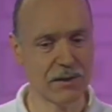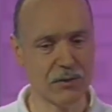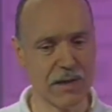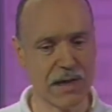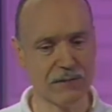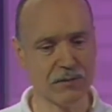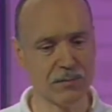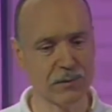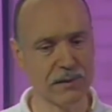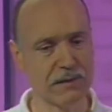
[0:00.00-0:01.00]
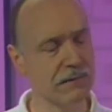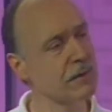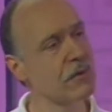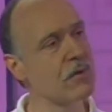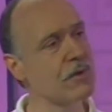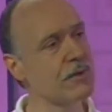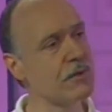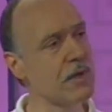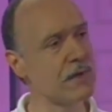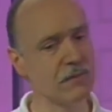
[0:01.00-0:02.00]
You have to believe in the cause.
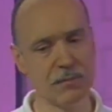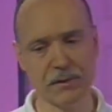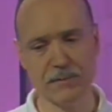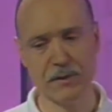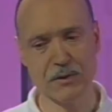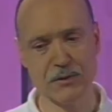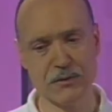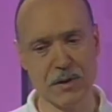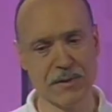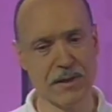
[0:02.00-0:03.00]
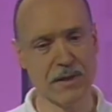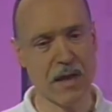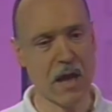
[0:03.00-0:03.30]
You have to believe, because, I mean,